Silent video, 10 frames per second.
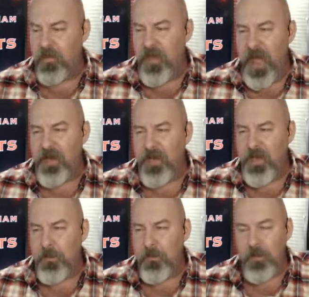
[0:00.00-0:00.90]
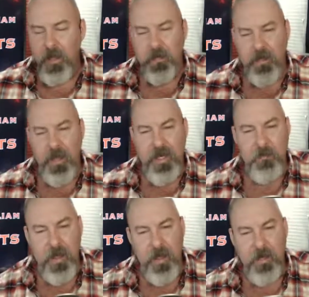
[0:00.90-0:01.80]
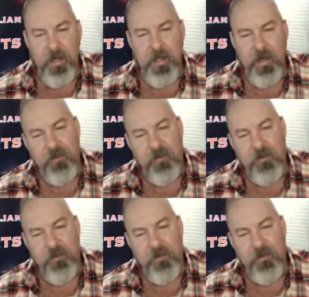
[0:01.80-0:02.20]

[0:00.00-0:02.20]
that deep and then laid him down in it.